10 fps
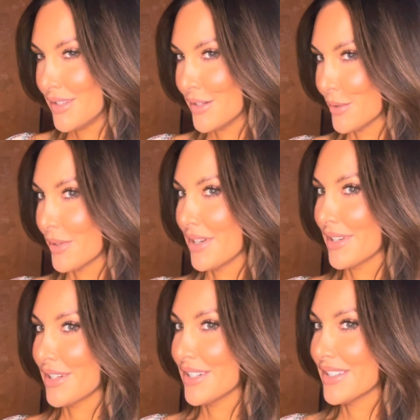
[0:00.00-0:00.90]
Okay,
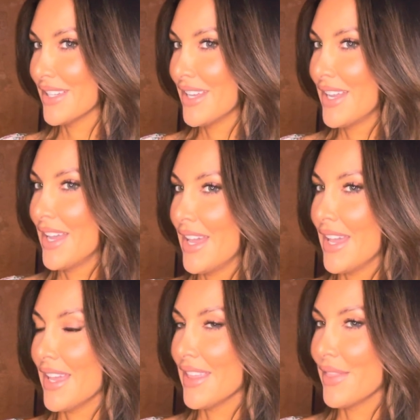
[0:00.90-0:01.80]
good.
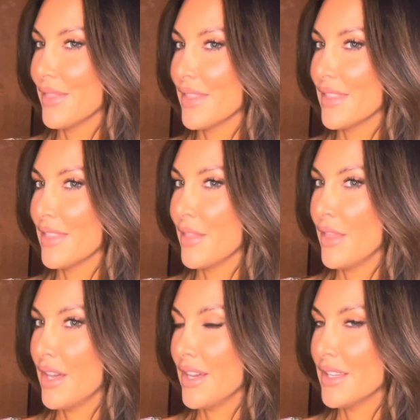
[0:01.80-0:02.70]
And
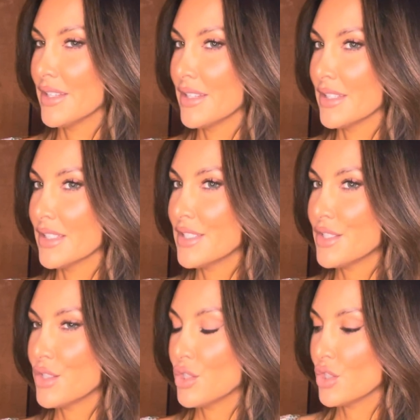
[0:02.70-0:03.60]
then
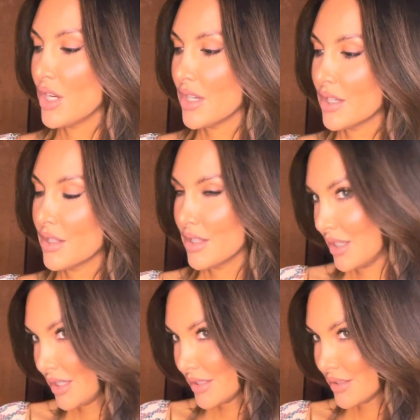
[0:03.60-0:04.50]
let's check
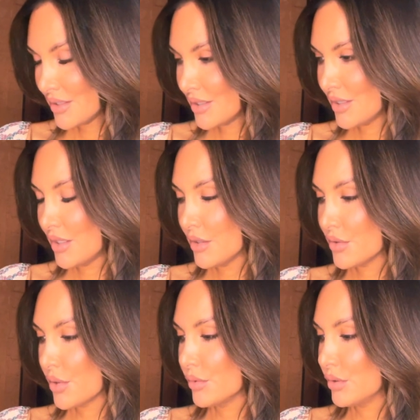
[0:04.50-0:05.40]
it.
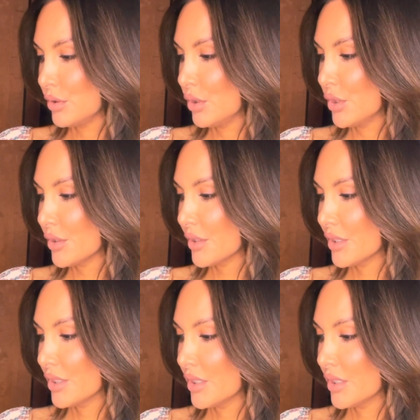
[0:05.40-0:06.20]
So look